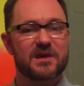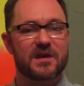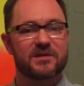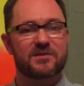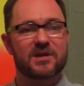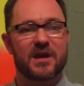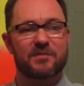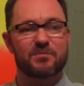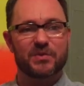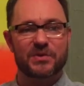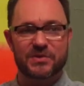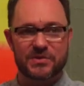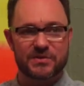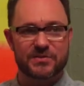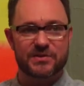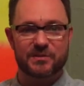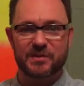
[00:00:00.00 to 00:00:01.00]
I, I
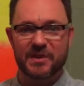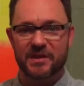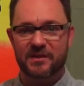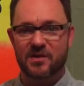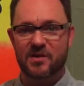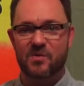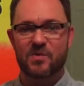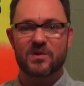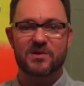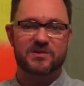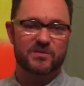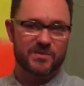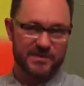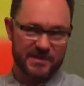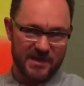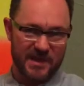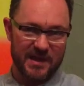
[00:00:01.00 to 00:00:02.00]
produce them like artworks
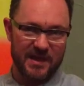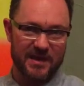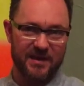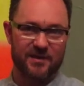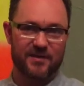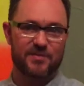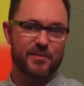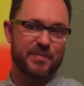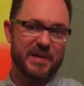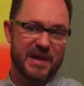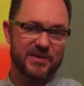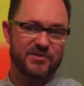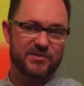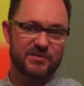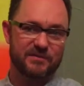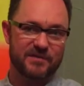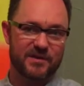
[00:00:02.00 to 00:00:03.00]
with the care and the
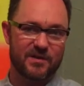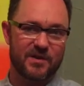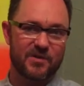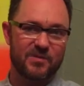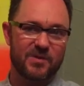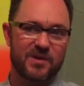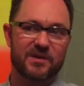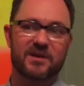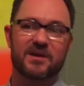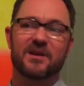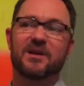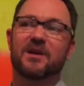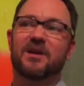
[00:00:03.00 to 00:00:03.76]
passion of an artwork.